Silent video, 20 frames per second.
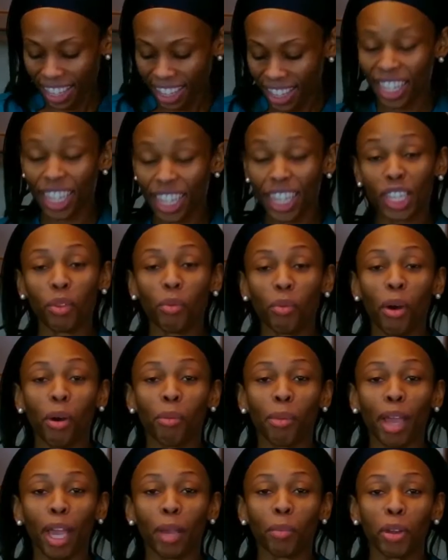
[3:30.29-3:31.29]
the onion
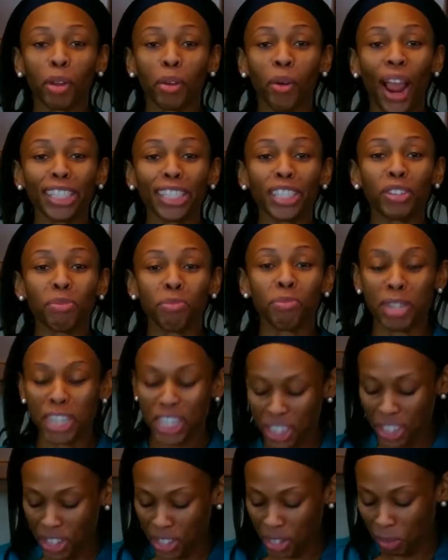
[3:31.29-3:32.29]
won't make me cry too
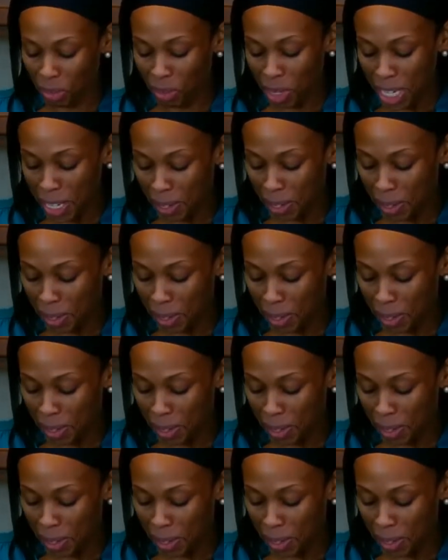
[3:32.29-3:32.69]
much this week.